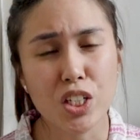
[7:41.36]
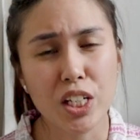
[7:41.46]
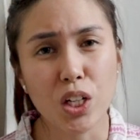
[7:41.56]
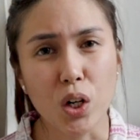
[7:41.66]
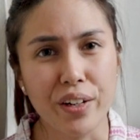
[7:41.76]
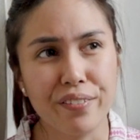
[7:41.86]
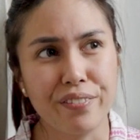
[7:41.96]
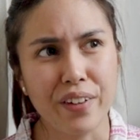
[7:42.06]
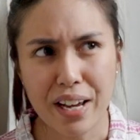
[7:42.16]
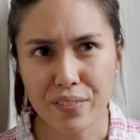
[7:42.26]
actually got
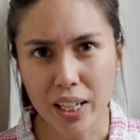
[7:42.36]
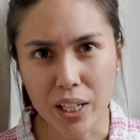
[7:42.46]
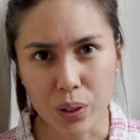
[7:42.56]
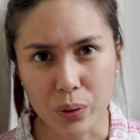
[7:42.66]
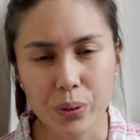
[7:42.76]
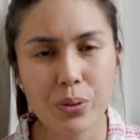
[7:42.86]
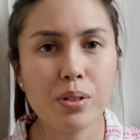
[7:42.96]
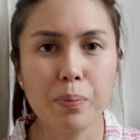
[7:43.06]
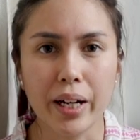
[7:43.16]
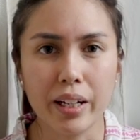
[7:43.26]
five
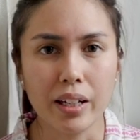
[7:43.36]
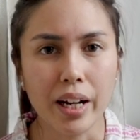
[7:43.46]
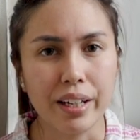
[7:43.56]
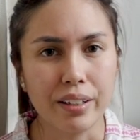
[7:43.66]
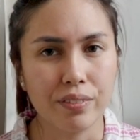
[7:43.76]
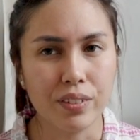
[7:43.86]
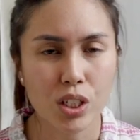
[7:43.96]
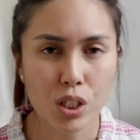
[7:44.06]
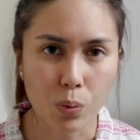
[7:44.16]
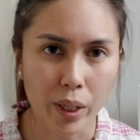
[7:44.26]
candles, but I
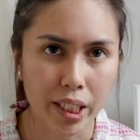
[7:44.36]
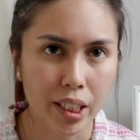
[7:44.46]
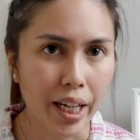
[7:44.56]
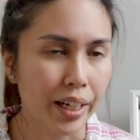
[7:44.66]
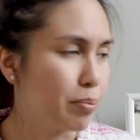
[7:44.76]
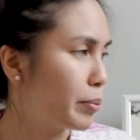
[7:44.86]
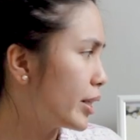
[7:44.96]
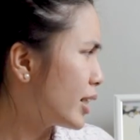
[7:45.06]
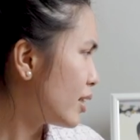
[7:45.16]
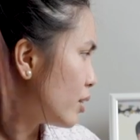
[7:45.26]
finished one. I'm
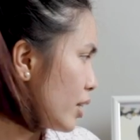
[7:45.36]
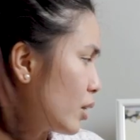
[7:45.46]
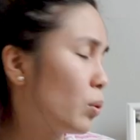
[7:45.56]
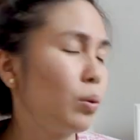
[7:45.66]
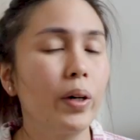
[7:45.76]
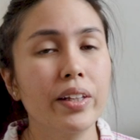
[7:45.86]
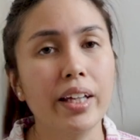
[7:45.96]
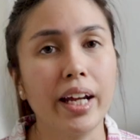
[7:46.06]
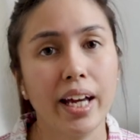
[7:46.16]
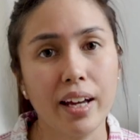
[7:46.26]
burning an old one
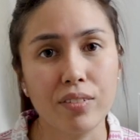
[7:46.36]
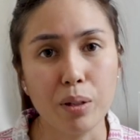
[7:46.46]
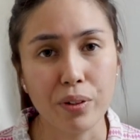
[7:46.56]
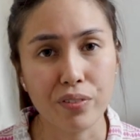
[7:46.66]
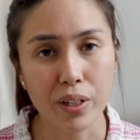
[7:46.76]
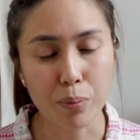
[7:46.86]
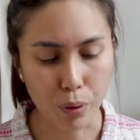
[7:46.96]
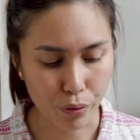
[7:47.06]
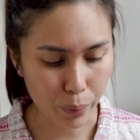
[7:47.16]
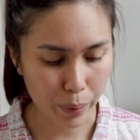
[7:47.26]
that I have that my friend
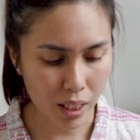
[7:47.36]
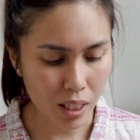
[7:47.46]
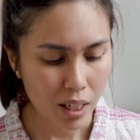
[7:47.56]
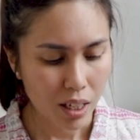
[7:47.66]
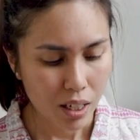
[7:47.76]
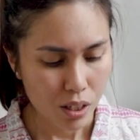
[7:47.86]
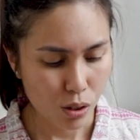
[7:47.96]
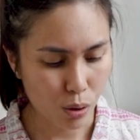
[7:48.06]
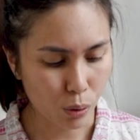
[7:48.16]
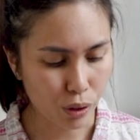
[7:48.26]
bought for me.
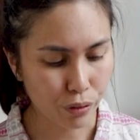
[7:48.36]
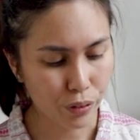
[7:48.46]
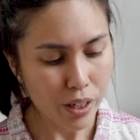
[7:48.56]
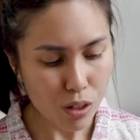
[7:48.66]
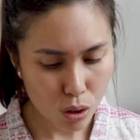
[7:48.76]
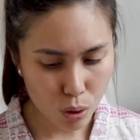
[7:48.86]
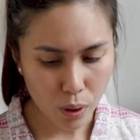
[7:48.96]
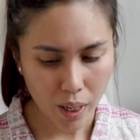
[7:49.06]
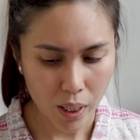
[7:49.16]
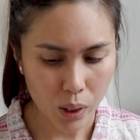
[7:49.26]
So the first two
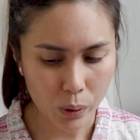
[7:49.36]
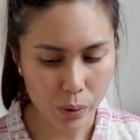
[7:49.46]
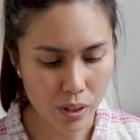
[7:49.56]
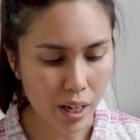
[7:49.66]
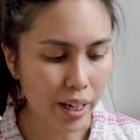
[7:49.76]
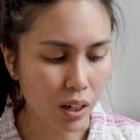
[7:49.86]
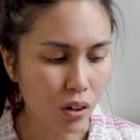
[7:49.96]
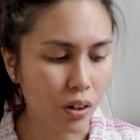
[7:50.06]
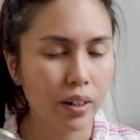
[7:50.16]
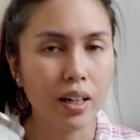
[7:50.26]
candles that I
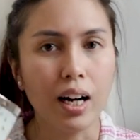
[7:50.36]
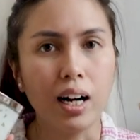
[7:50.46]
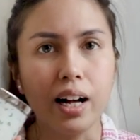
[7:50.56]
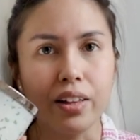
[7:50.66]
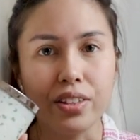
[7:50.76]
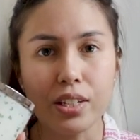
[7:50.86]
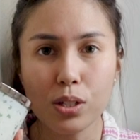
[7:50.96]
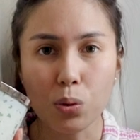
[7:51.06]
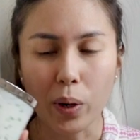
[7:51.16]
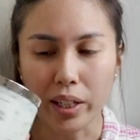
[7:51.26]
got are
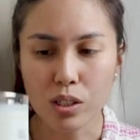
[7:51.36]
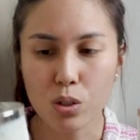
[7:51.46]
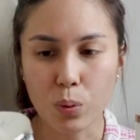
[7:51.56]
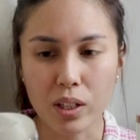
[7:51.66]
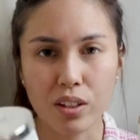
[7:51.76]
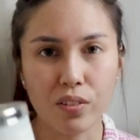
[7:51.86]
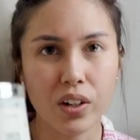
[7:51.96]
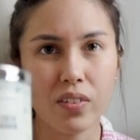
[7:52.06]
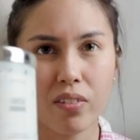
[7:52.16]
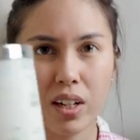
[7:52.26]
these ones with a
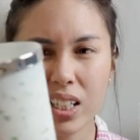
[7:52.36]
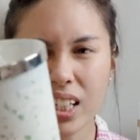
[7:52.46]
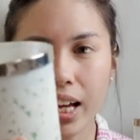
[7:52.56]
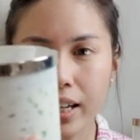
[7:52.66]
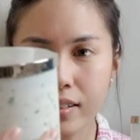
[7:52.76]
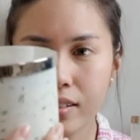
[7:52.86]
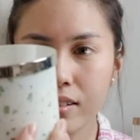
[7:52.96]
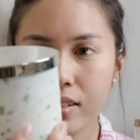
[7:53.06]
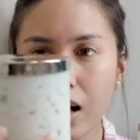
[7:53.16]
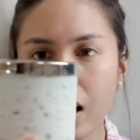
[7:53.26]
very, very
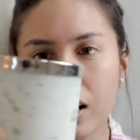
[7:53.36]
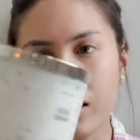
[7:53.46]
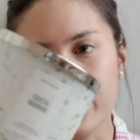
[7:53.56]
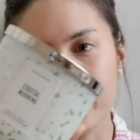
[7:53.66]
nice uh,